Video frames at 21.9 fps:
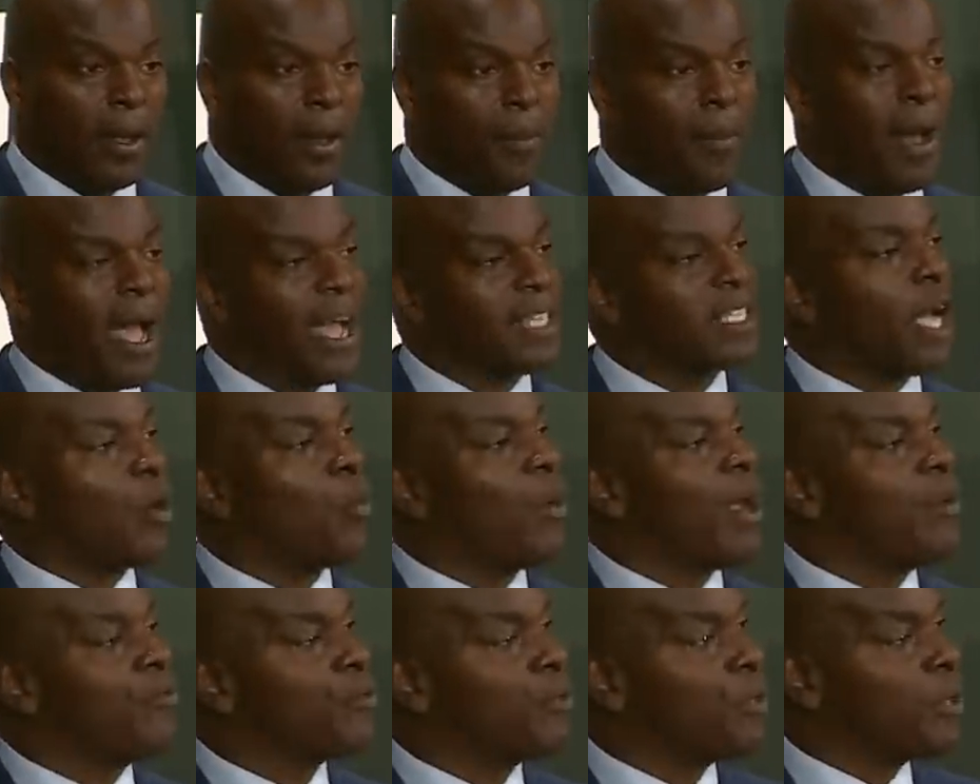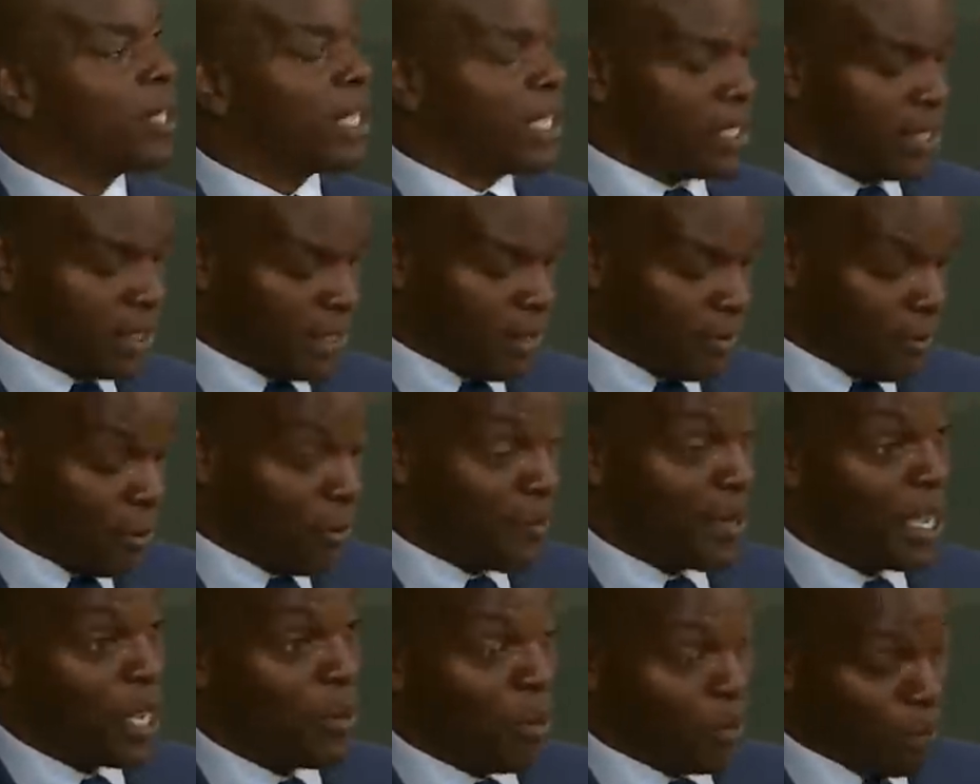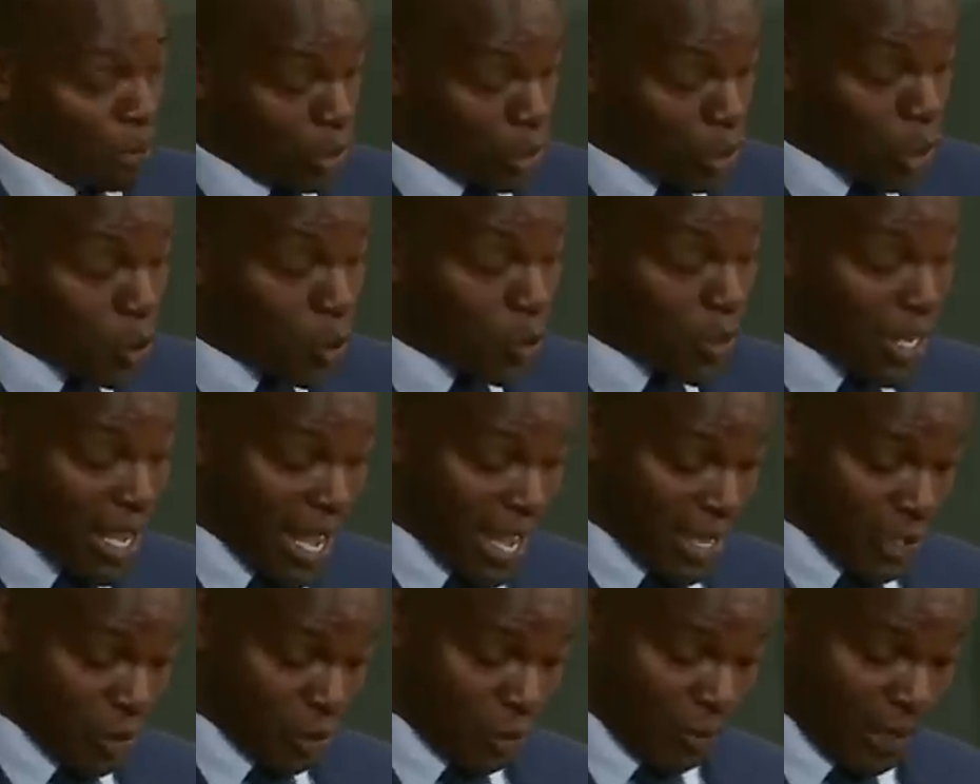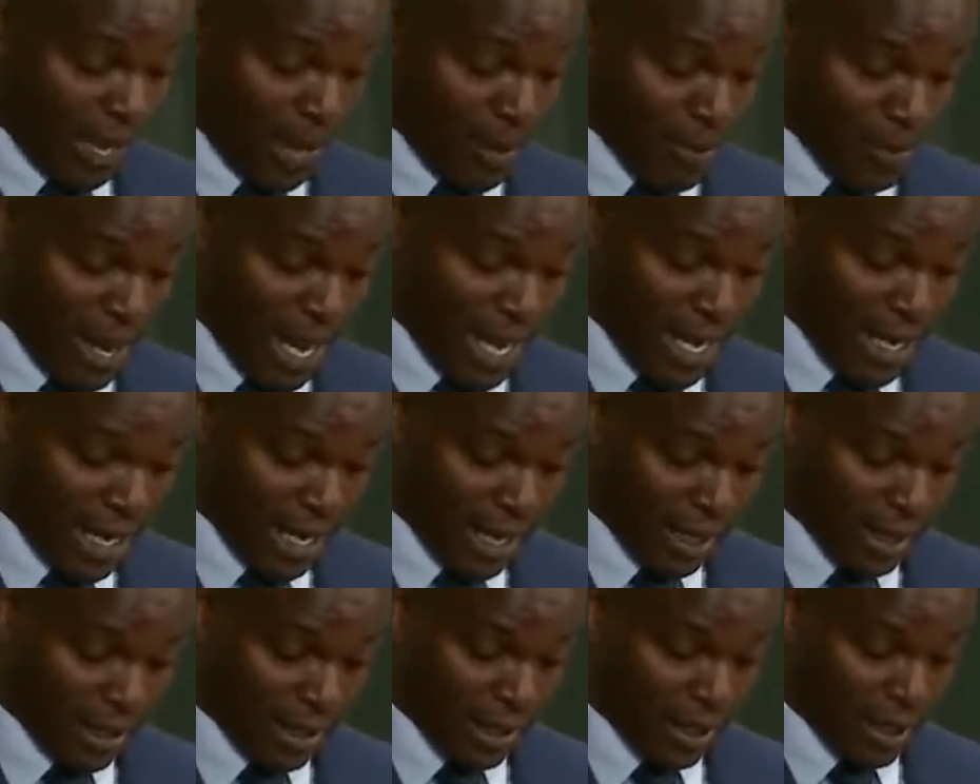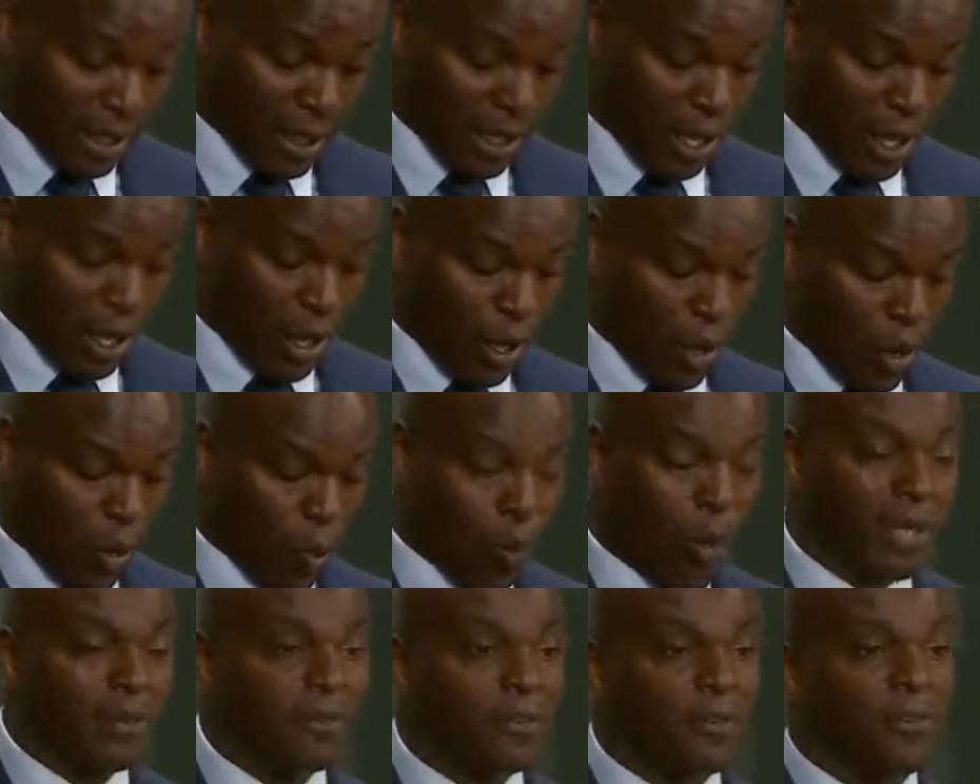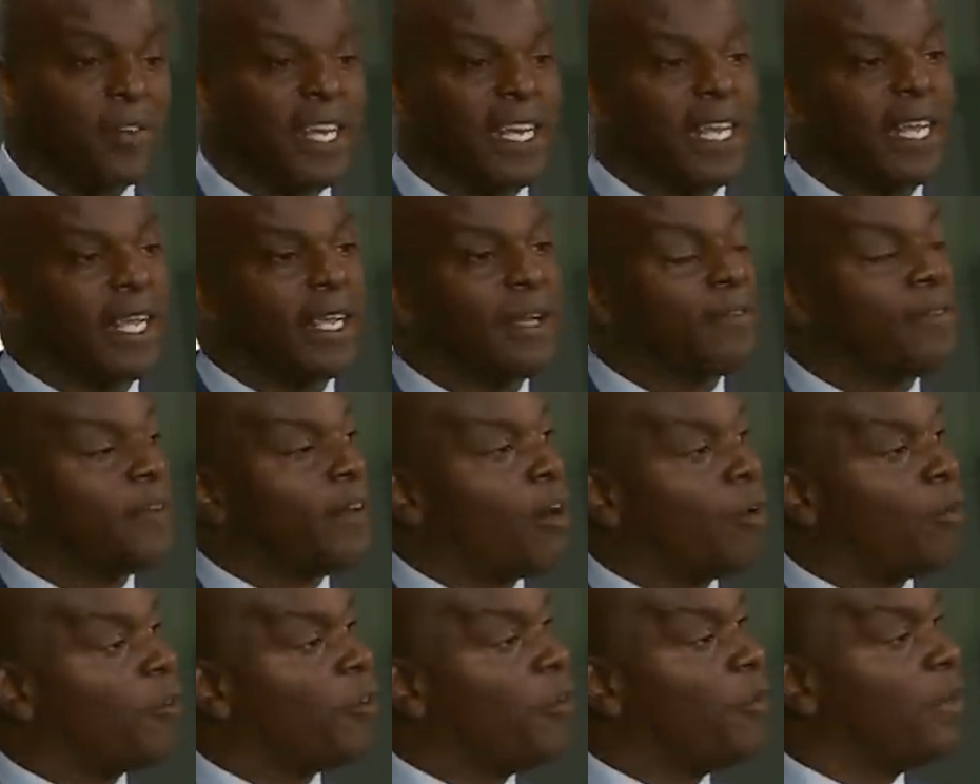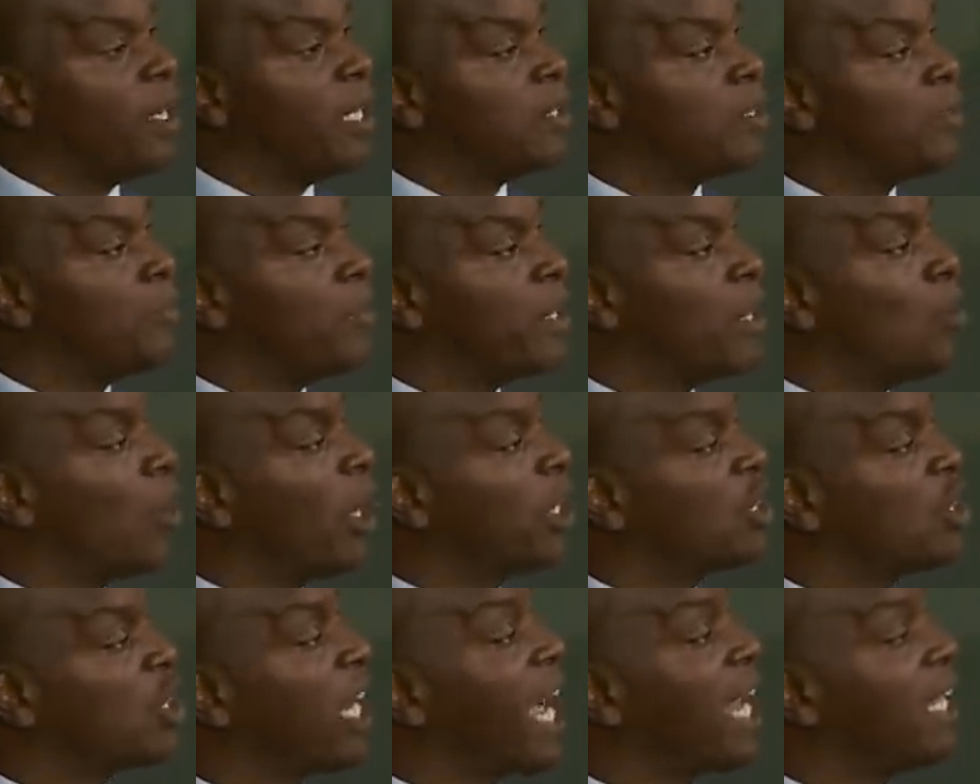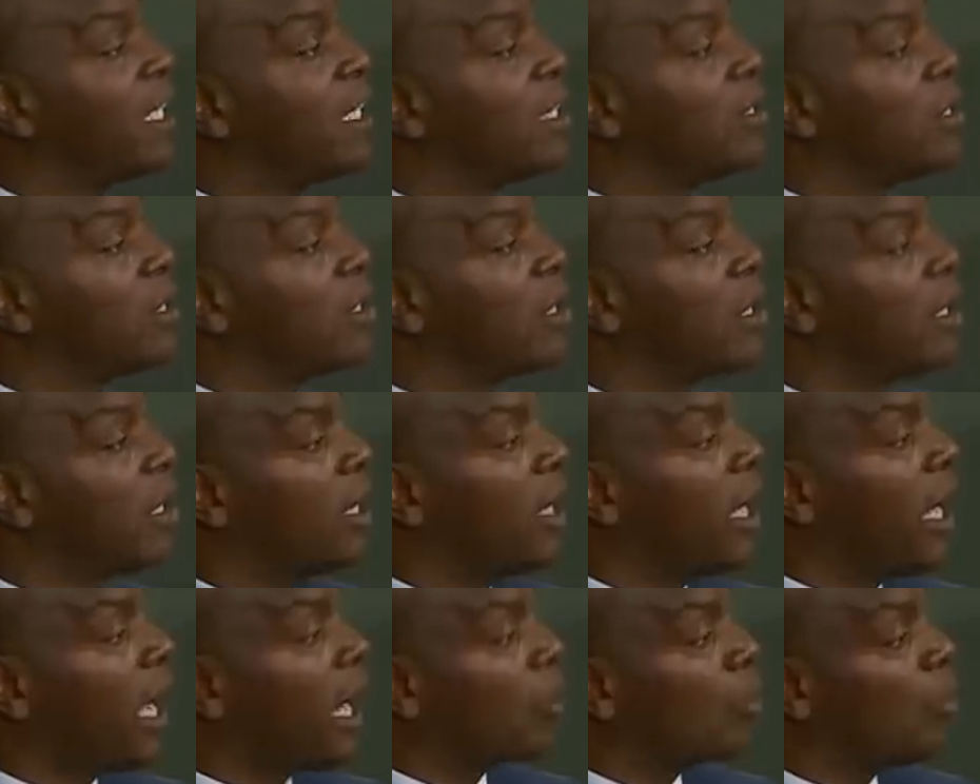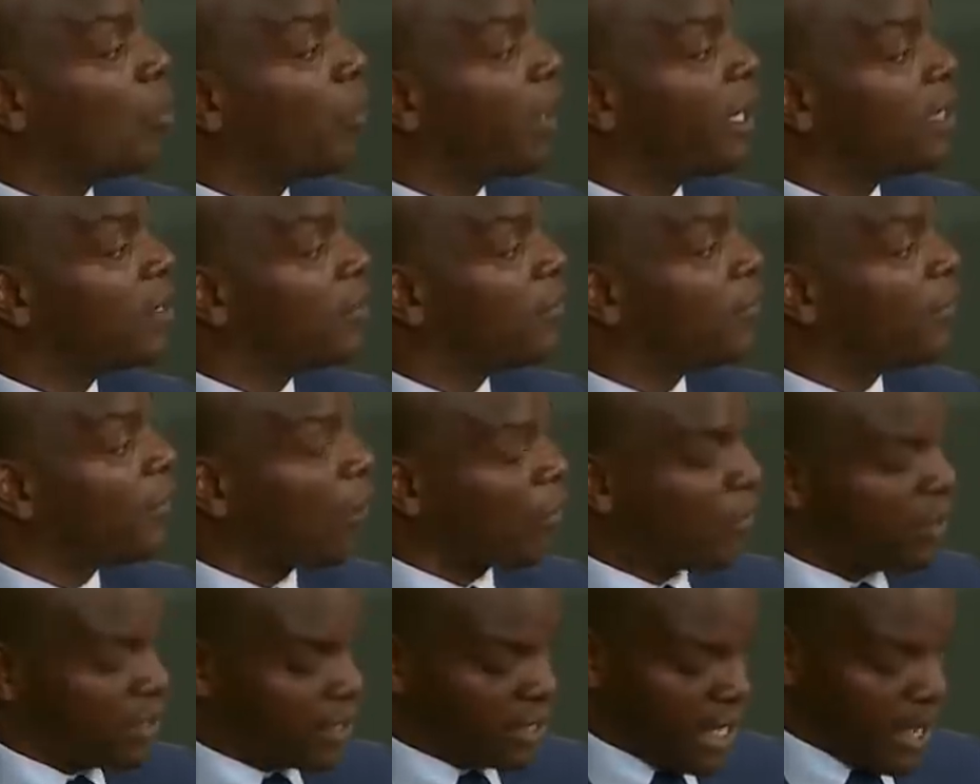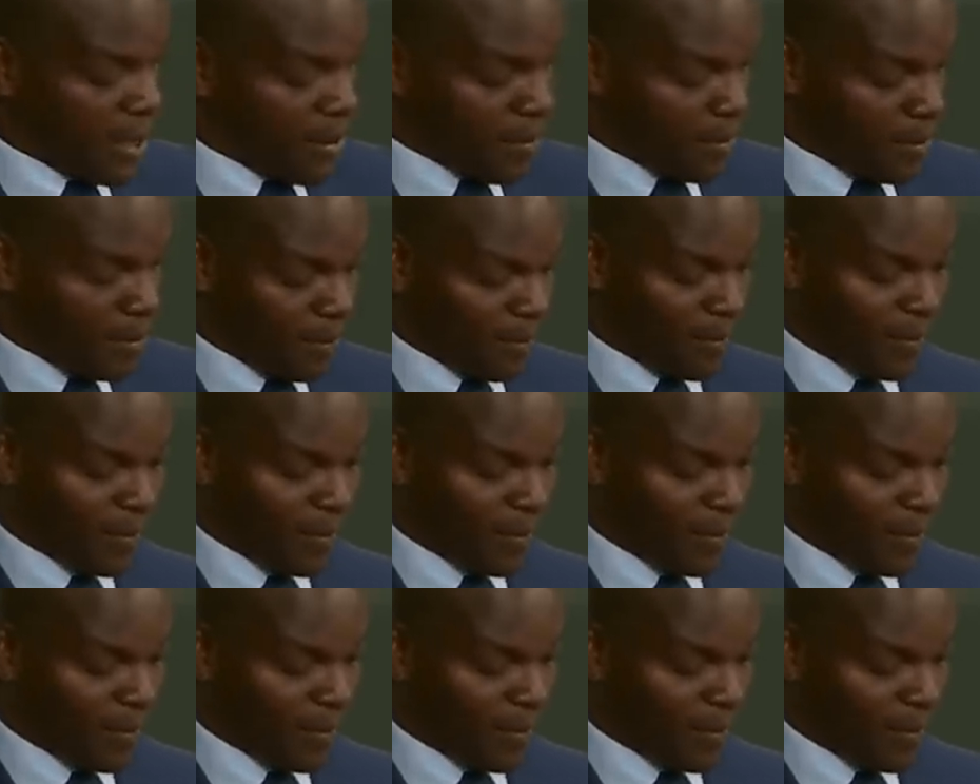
But as I went through these, for me, what was two years of campaigning, one feeling felt familiar to me. One challenge had always felt the same.